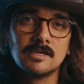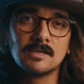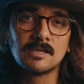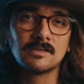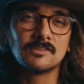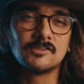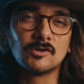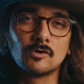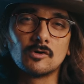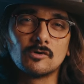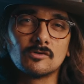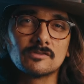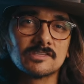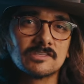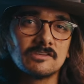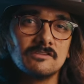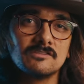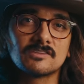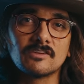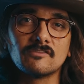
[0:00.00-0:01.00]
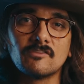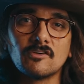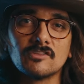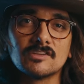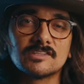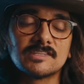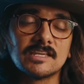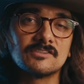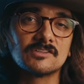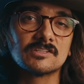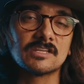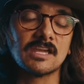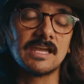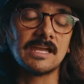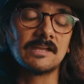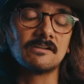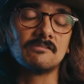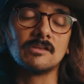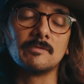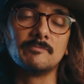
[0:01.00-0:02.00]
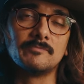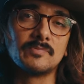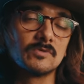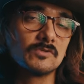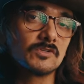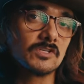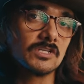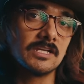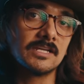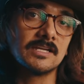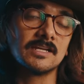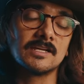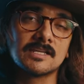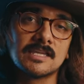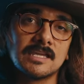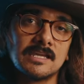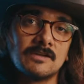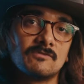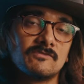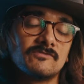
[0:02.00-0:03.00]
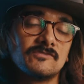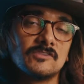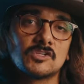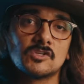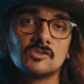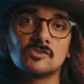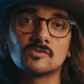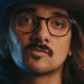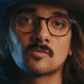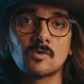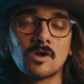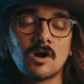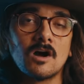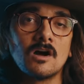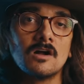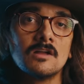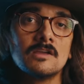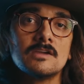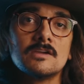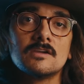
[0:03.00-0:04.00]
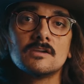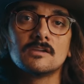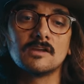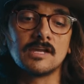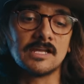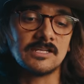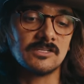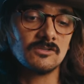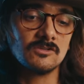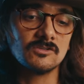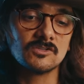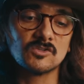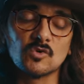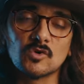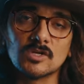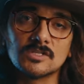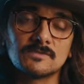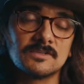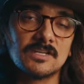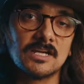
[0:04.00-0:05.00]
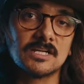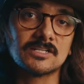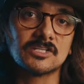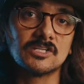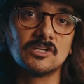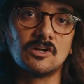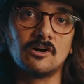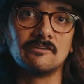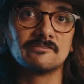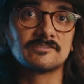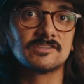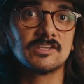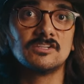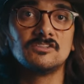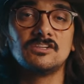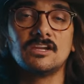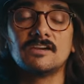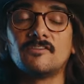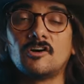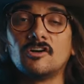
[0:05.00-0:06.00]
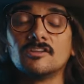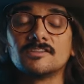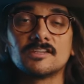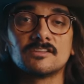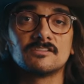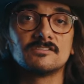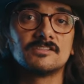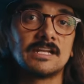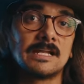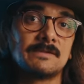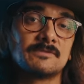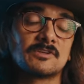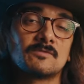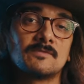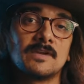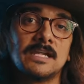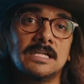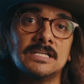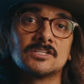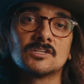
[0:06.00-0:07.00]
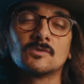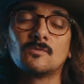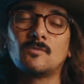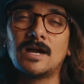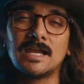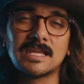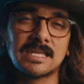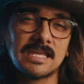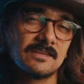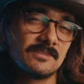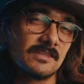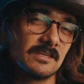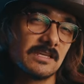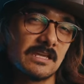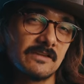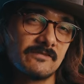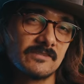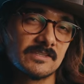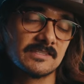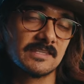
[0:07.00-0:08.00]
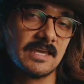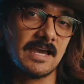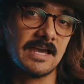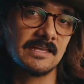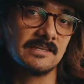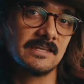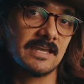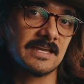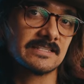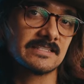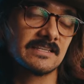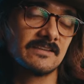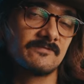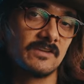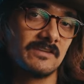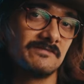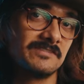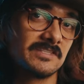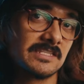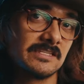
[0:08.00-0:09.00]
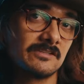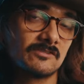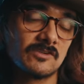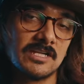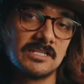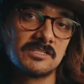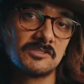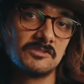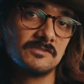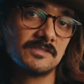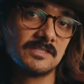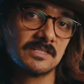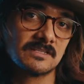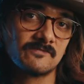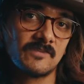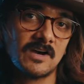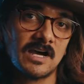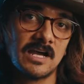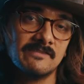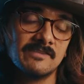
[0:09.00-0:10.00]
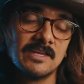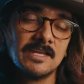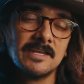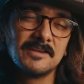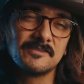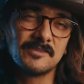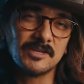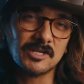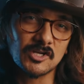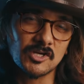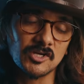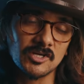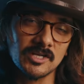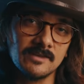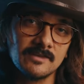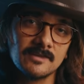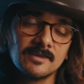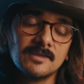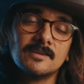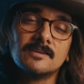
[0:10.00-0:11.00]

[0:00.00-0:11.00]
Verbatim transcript: The whole excuse of, oh, the sensors can handle it. Bullshit. Again, if you shoot in raw and use noise reduction, all of a sudden you have all this other dynamic range. Why can't they give us that in XF AVC or H265? They could.